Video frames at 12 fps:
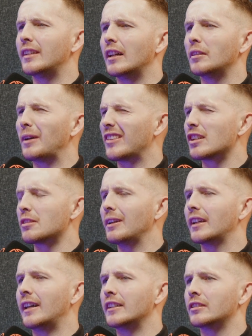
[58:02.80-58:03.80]
Adele, but I think she
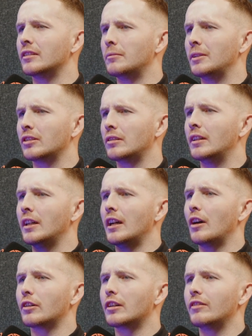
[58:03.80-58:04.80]
might cancel on me, so
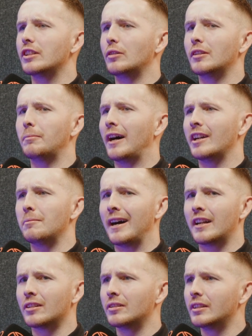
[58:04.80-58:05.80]
I'm going to reach out to Barry
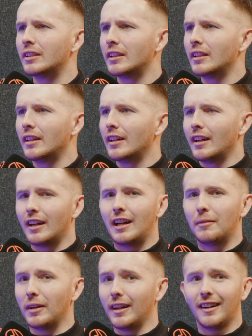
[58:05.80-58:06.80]
Manilow. And
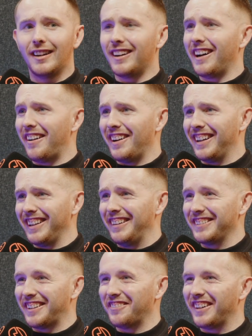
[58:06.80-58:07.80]
I'm like,
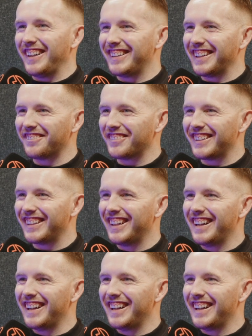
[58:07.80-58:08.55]
lives are very different.